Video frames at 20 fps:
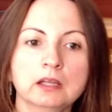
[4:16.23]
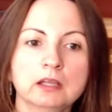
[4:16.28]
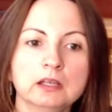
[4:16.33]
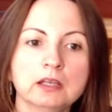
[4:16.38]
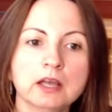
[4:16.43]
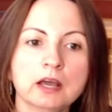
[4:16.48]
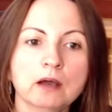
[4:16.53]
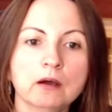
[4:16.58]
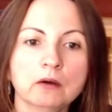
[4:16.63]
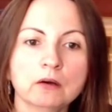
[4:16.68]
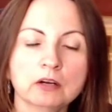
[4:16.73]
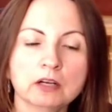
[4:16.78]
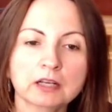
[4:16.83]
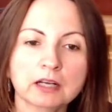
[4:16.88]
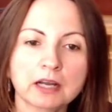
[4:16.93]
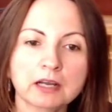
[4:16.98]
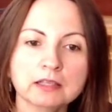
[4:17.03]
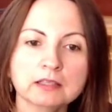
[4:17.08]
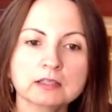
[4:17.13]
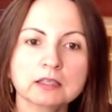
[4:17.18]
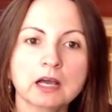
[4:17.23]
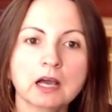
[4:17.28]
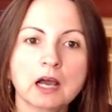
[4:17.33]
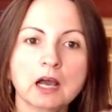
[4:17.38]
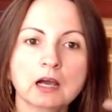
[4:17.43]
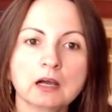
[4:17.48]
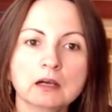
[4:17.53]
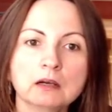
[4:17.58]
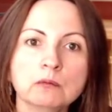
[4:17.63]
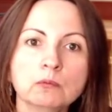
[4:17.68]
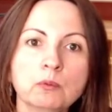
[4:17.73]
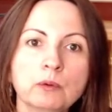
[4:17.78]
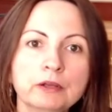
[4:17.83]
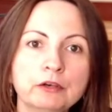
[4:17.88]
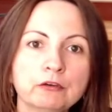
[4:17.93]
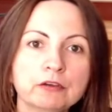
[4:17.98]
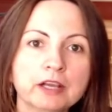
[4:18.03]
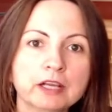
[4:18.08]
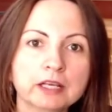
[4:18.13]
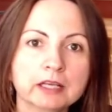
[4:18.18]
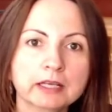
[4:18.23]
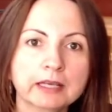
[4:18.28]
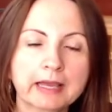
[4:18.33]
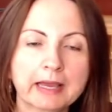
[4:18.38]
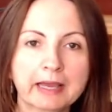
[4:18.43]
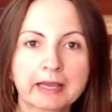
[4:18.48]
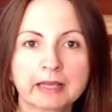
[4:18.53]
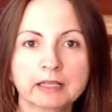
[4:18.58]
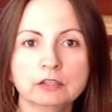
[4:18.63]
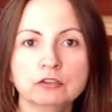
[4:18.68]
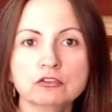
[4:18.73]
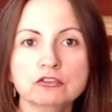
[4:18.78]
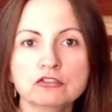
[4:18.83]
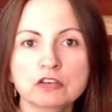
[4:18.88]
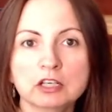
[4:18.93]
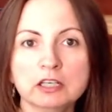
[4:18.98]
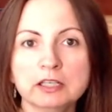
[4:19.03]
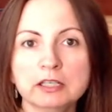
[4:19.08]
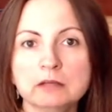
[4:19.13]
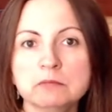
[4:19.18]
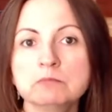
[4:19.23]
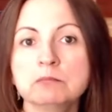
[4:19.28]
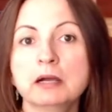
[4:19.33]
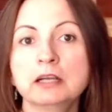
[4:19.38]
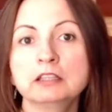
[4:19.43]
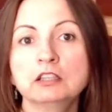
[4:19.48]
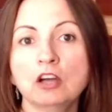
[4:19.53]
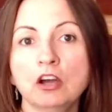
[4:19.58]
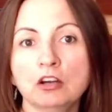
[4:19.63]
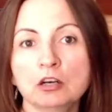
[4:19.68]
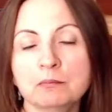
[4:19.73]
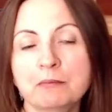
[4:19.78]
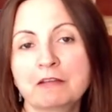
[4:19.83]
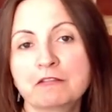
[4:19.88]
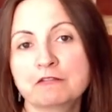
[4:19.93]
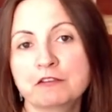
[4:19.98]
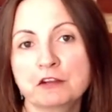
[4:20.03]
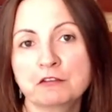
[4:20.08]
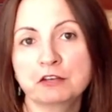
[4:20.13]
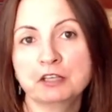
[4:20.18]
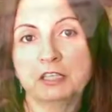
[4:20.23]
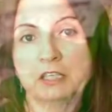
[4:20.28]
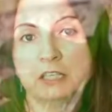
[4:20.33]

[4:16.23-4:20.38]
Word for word: Now, guys, when you get a can, usually my daughter, my favorite,